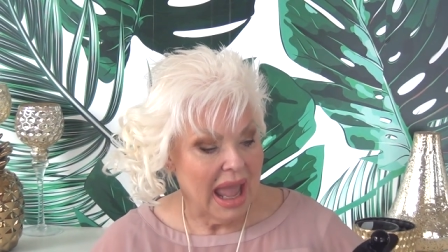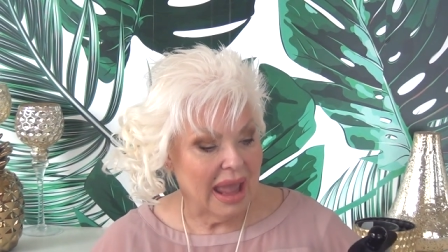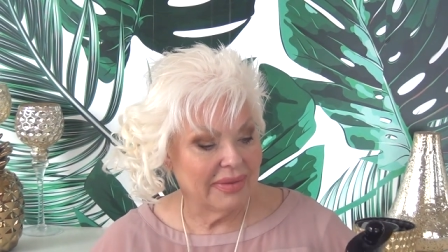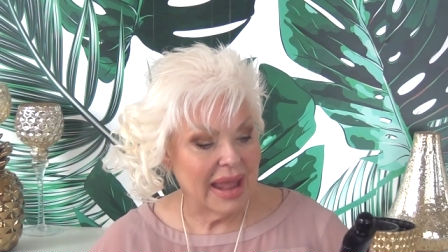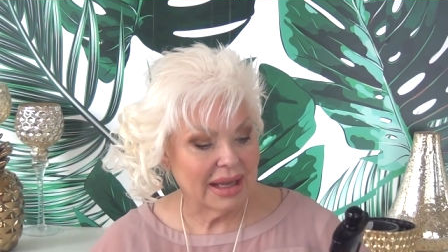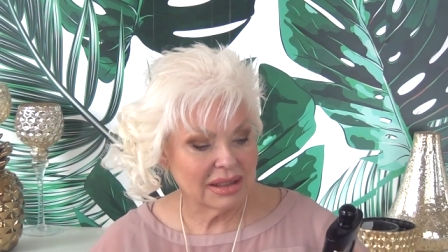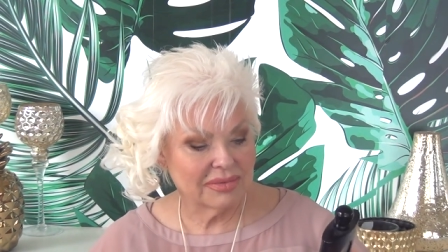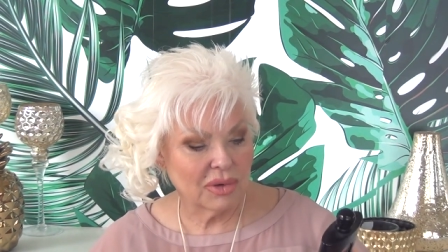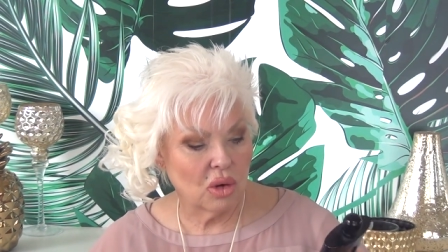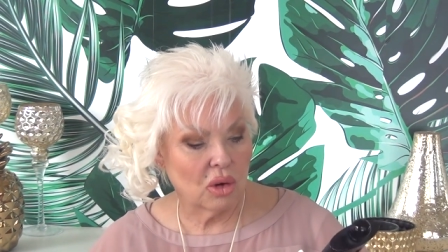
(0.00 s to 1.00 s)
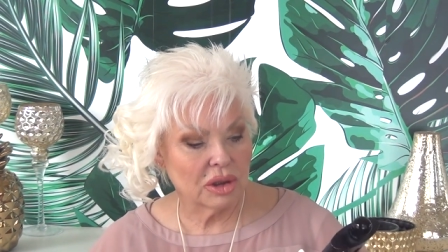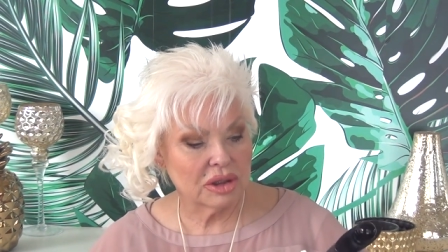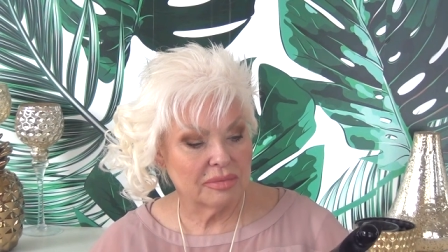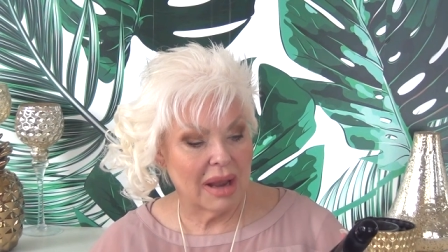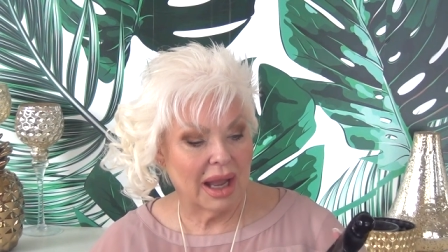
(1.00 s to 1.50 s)
And that's, of
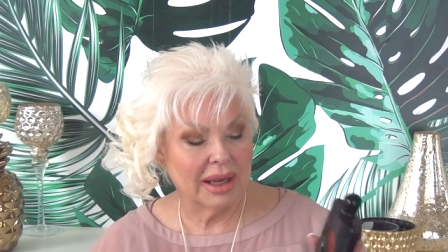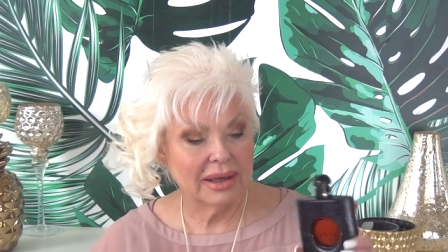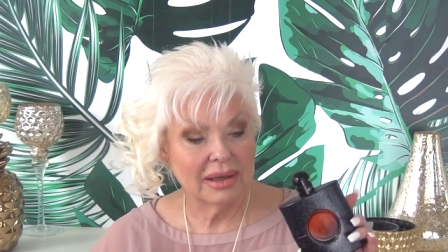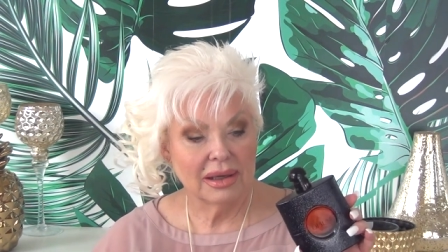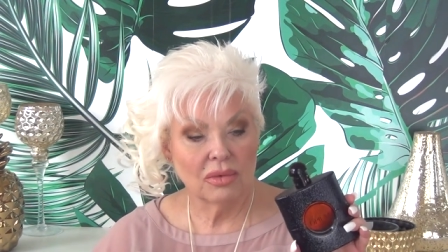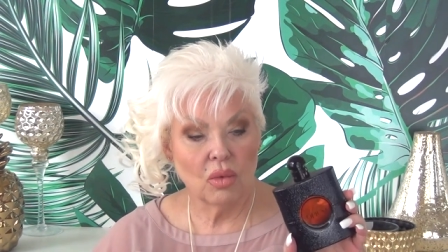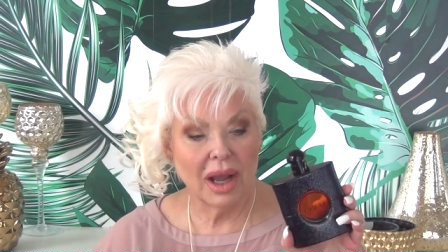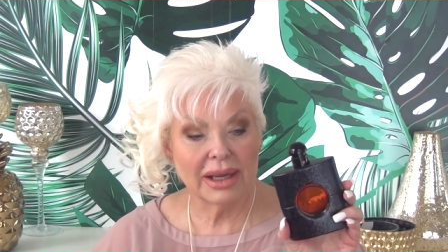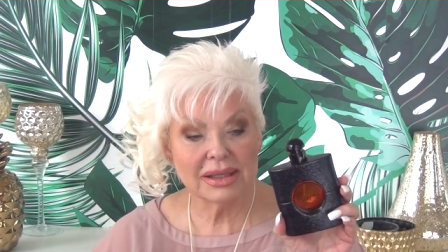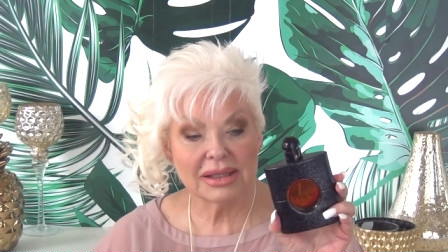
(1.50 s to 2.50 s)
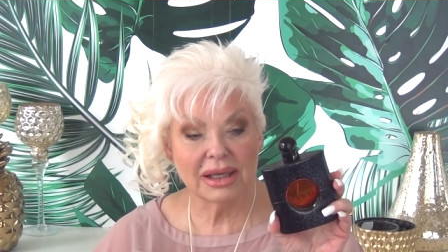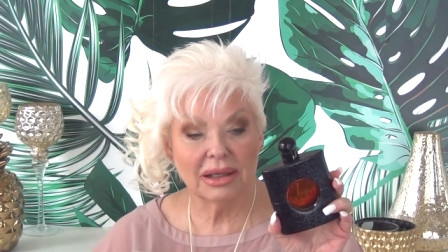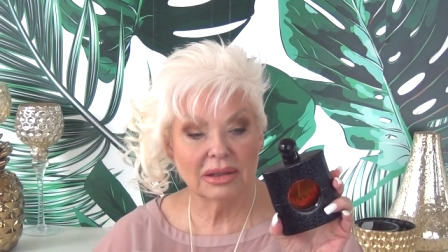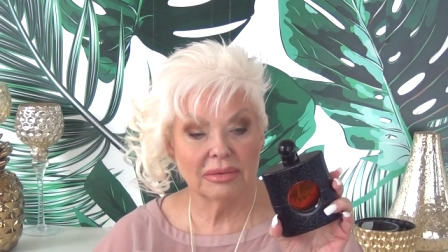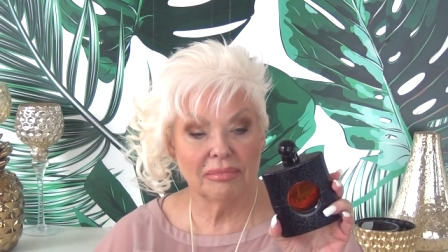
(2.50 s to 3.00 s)
course, my
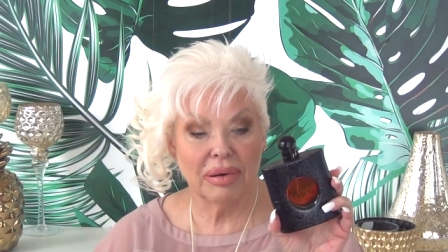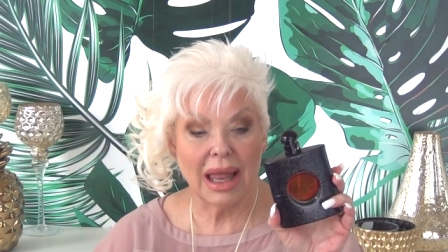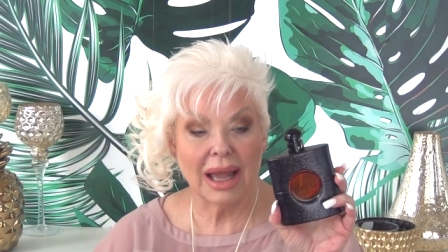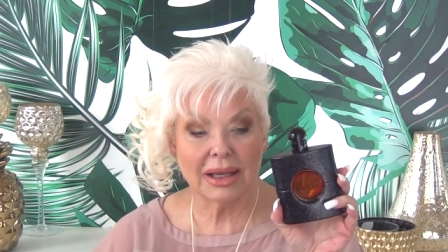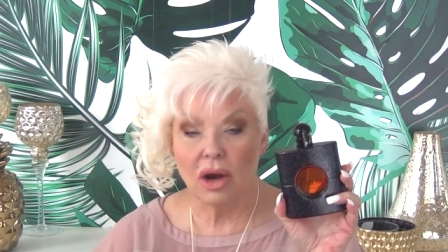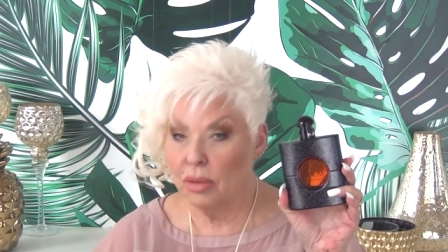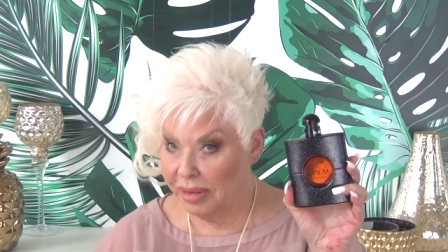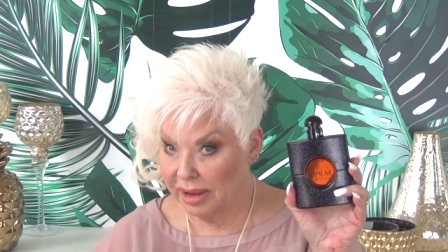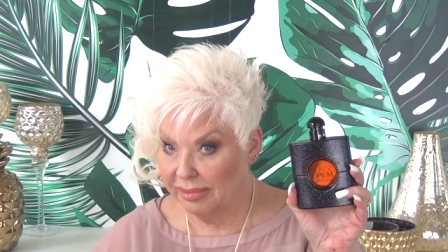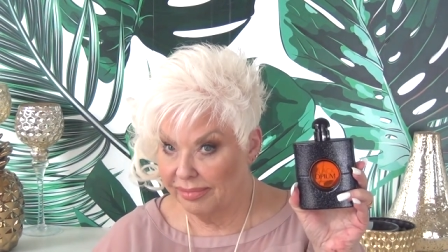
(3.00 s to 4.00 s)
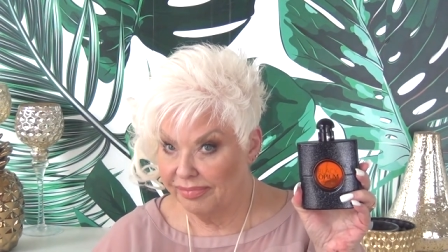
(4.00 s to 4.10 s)
YSL Black Opium.